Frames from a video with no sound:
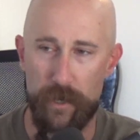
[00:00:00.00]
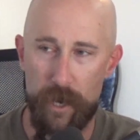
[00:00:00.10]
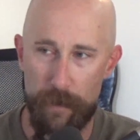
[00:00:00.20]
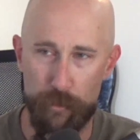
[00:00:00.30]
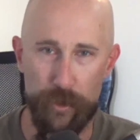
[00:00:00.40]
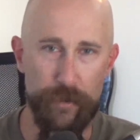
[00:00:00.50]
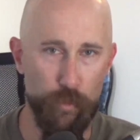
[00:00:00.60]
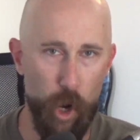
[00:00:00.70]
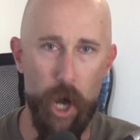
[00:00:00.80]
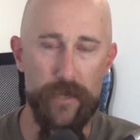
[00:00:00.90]
Pretty
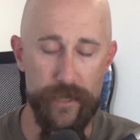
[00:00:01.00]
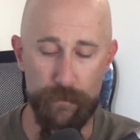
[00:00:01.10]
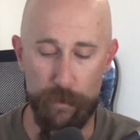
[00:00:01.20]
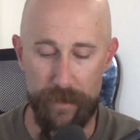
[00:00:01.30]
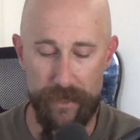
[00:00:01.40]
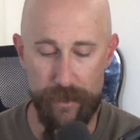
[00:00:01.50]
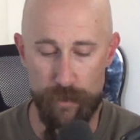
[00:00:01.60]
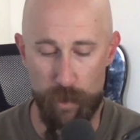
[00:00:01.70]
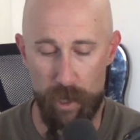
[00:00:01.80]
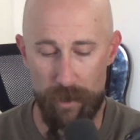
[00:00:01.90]
raw, simple beats as
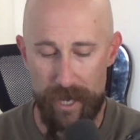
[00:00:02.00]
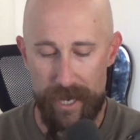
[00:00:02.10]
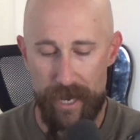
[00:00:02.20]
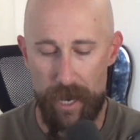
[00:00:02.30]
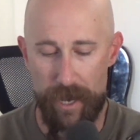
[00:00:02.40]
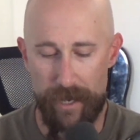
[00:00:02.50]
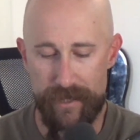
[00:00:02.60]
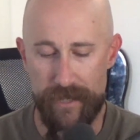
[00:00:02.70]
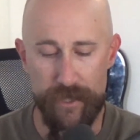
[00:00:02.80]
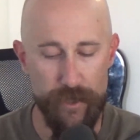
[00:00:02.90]
well. Uh,
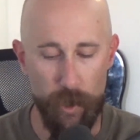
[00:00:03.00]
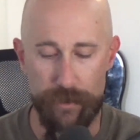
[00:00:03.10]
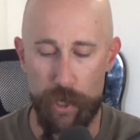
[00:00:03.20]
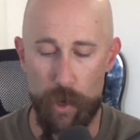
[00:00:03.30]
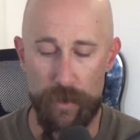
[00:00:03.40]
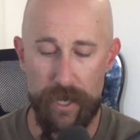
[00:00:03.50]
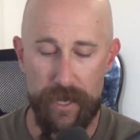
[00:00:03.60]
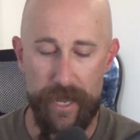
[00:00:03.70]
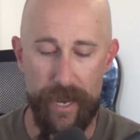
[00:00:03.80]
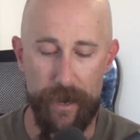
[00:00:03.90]
sets a dark tone,
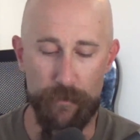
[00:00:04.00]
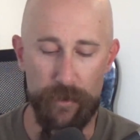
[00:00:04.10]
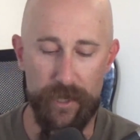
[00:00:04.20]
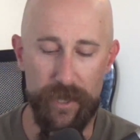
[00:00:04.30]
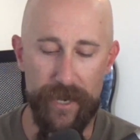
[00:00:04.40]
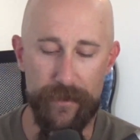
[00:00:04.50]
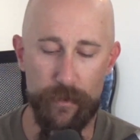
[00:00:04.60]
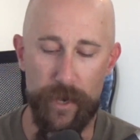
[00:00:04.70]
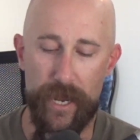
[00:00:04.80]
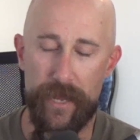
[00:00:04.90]
and I really like the
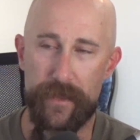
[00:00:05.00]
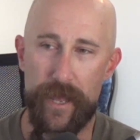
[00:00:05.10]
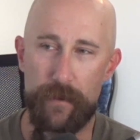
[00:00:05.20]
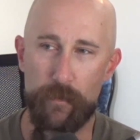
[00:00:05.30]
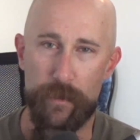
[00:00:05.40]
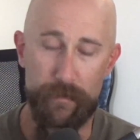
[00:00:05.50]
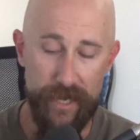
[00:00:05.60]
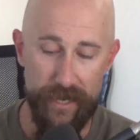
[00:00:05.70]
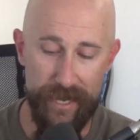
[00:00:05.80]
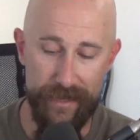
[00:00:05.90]
way that when the
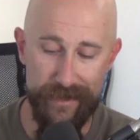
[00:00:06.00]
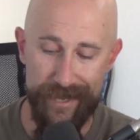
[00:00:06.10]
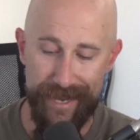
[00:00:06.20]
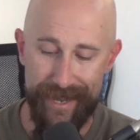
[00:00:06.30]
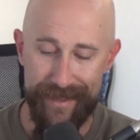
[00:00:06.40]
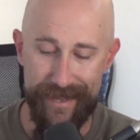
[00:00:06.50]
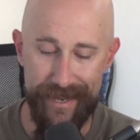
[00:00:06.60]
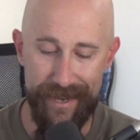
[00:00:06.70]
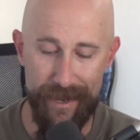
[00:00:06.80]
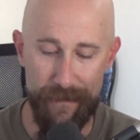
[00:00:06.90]
beat hits, the
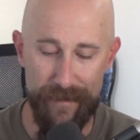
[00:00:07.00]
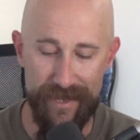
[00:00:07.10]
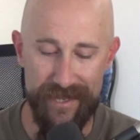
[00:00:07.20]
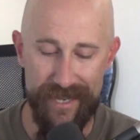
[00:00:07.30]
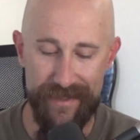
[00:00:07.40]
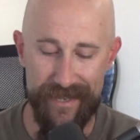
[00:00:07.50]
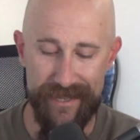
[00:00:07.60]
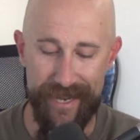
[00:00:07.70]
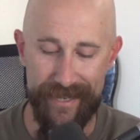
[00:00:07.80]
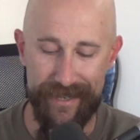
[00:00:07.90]
uh, the synth is
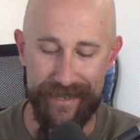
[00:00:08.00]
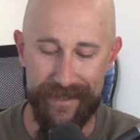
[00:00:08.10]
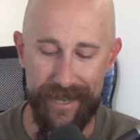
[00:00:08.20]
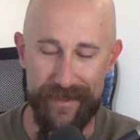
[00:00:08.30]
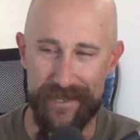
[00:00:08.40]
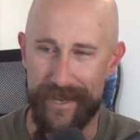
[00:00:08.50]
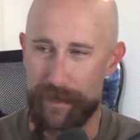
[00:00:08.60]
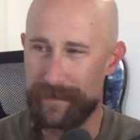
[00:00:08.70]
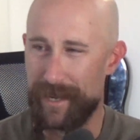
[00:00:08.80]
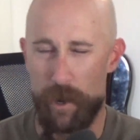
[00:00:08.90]
like got this like
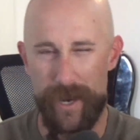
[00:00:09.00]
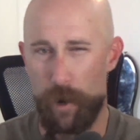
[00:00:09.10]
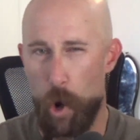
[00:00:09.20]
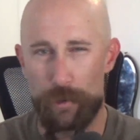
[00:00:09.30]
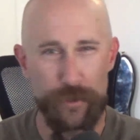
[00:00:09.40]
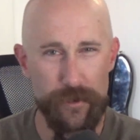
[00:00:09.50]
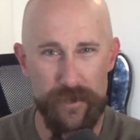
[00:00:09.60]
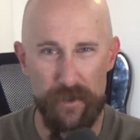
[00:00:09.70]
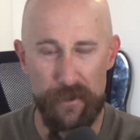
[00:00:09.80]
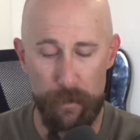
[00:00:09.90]
it, it alters
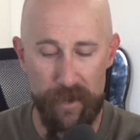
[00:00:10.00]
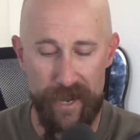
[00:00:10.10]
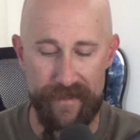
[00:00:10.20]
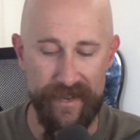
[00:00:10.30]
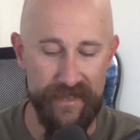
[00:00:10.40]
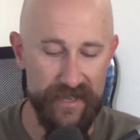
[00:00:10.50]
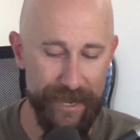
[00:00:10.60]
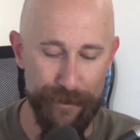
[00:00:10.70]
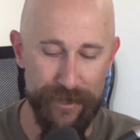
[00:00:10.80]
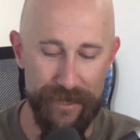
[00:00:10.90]
a little bit, and then it
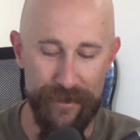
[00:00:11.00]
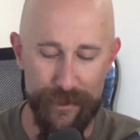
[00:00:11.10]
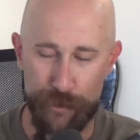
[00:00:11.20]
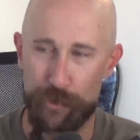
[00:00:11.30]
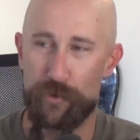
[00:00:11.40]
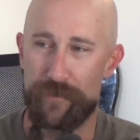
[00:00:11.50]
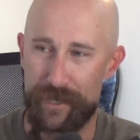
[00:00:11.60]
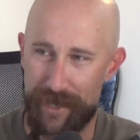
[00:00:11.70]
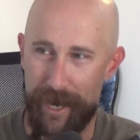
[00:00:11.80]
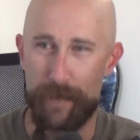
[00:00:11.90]
settles into this groove. And you
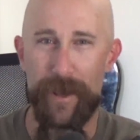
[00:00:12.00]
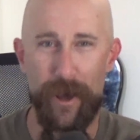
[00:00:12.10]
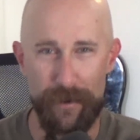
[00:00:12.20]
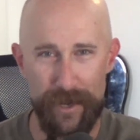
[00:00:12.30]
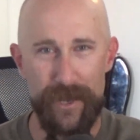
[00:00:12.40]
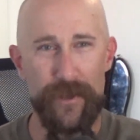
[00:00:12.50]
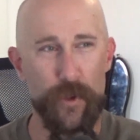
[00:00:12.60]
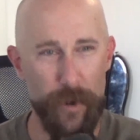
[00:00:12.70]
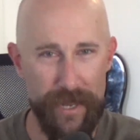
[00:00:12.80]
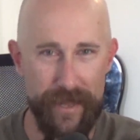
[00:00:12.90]
talk about the
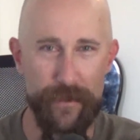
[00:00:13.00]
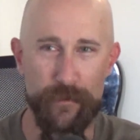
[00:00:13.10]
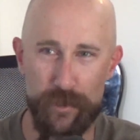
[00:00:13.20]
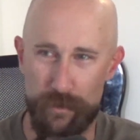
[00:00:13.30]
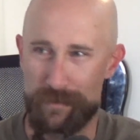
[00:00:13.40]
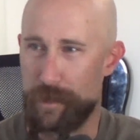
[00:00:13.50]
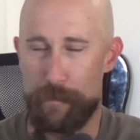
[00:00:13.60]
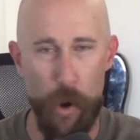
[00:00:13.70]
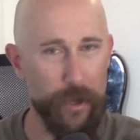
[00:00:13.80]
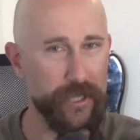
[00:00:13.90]
way that those little
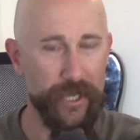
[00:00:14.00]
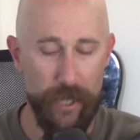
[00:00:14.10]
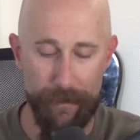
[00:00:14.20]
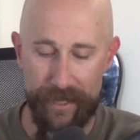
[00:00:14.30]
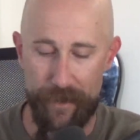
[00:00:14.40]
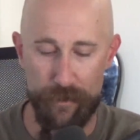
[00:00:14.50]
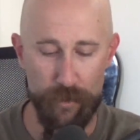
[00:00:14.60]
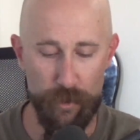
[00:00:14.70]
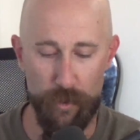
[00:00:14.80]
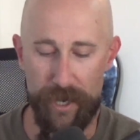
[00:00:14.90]
components can come together
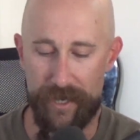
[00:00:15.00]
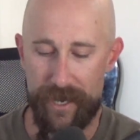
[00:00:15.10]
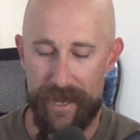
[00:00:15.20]
real quick.